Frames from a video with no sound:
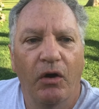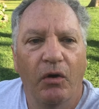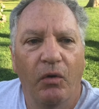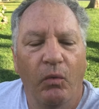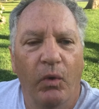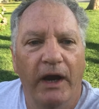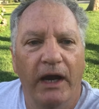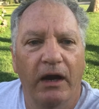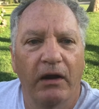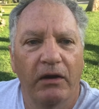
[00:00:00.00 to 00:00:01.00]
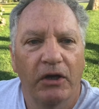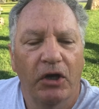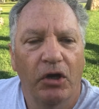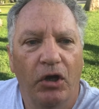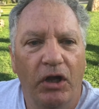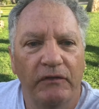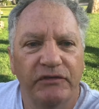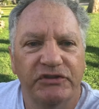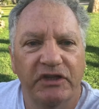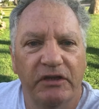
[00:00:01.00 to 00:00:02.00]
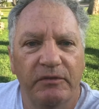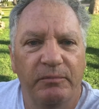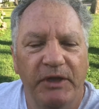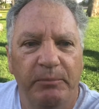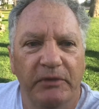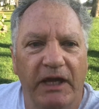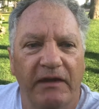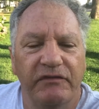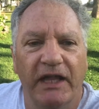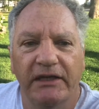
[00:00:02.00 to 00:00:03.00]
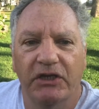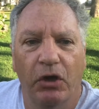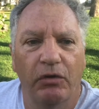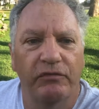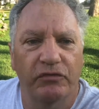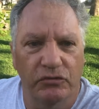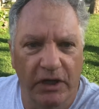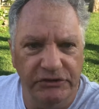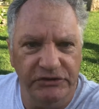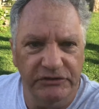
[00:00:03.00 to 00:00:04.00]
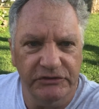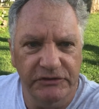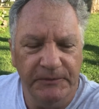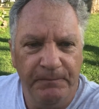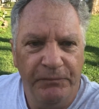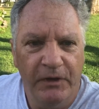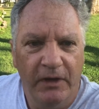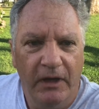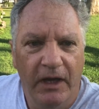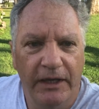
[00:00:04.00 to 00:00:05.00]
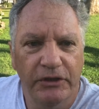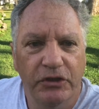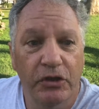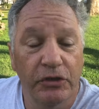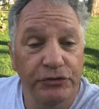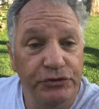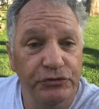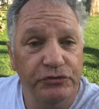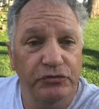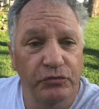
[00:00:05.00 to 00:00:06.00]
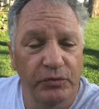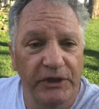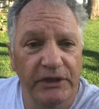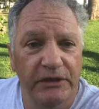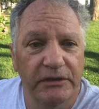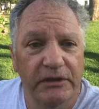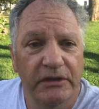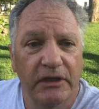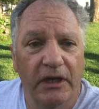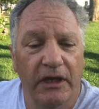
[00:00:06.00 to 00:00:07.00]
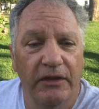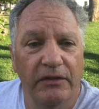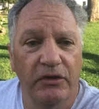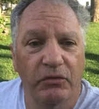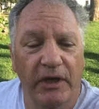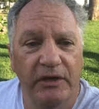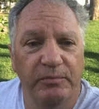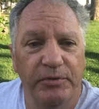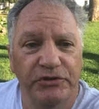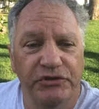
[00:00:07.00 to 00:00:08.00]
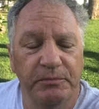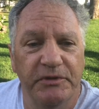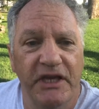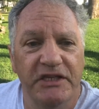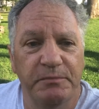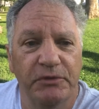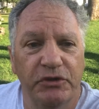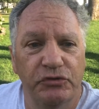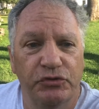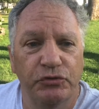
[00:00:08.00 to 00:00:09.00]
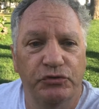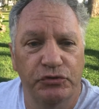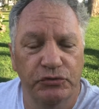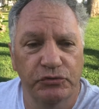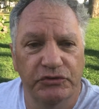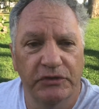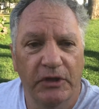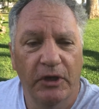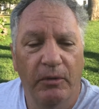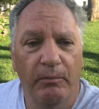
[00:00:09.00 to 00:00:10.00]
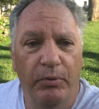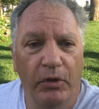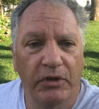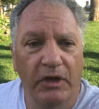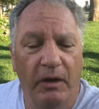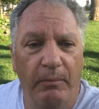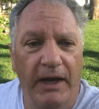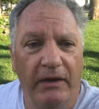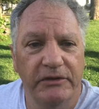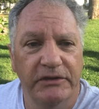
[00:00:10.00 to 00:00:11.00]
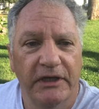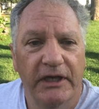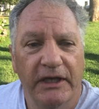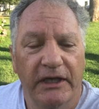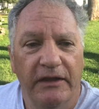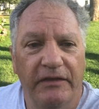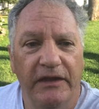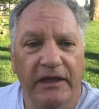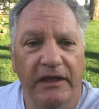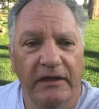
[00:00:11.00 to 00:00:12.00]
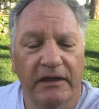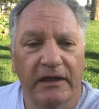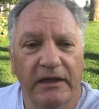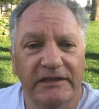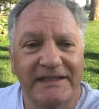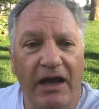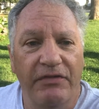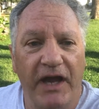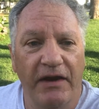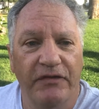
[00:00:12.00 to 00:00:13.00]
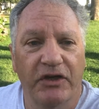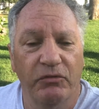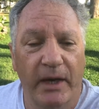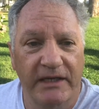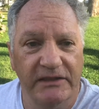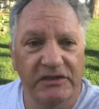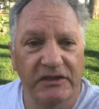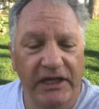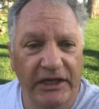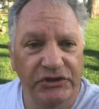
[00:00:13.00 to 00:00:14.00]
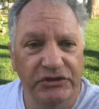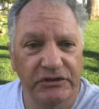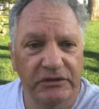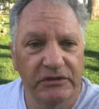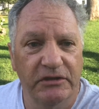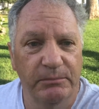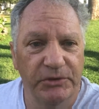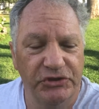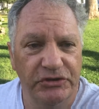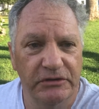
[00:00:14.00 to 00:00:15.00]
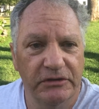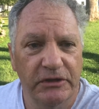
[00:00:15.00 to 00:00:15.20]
where all of a sudden people have let go of grudges. I encourage you to read the great Bishop Desmond Tutu's book about the South African Reconciliation Commission.